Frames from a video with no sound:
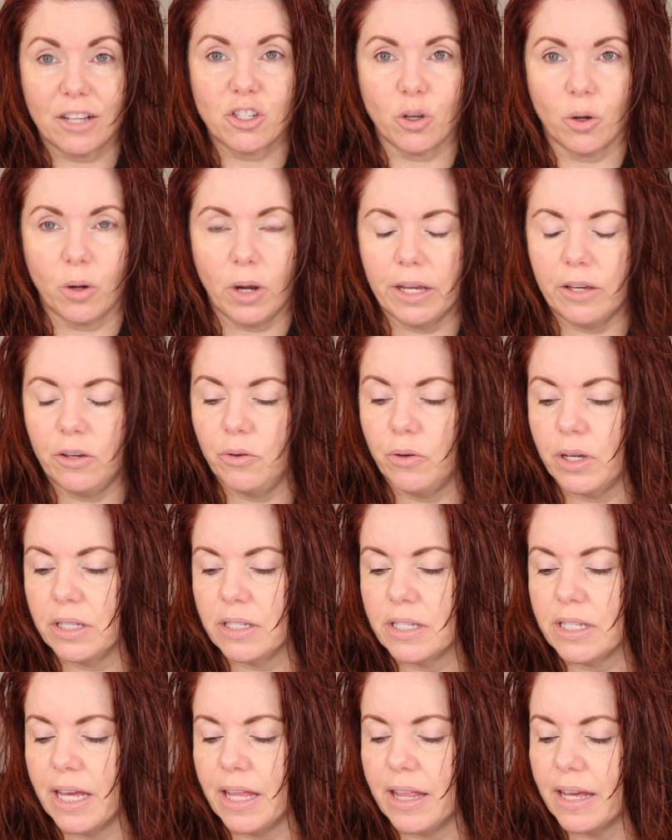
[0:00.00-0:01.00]
so you can
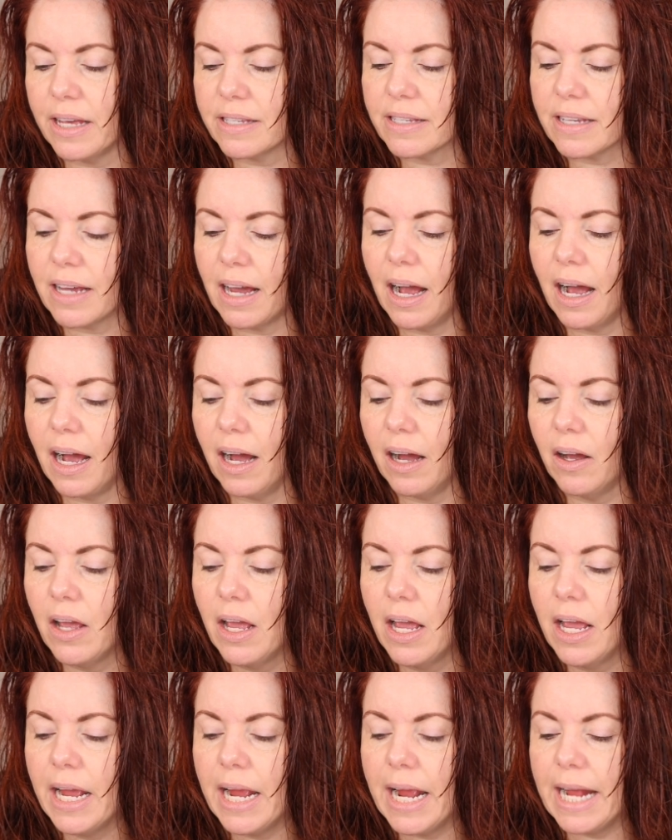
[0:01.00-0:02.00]
see this.
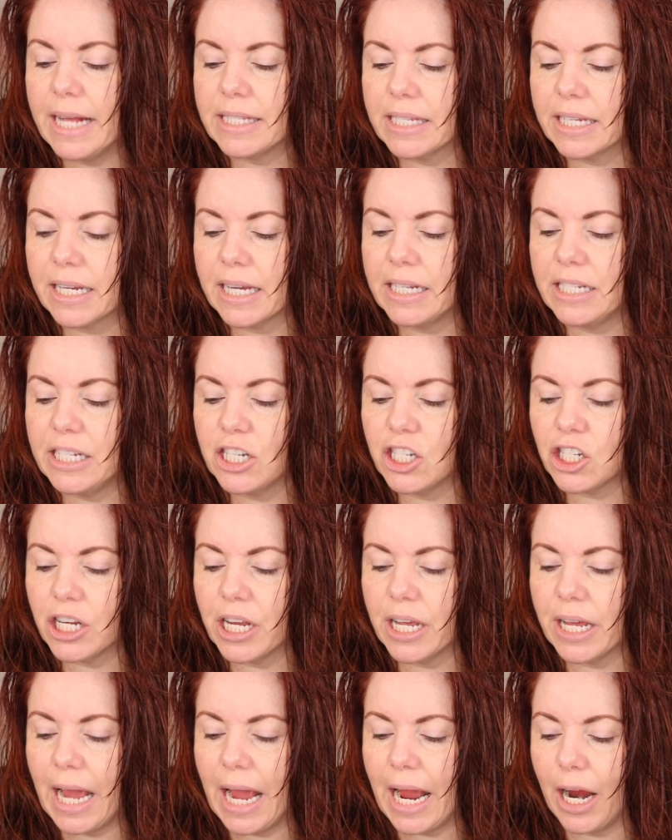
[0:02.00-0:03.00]
It's a
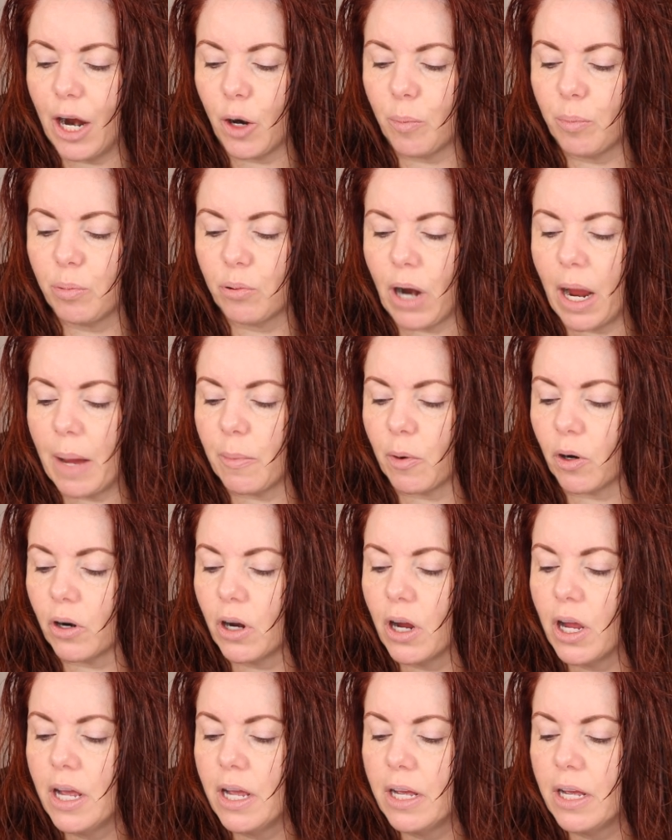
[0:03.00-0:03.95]
conditioning hair primer.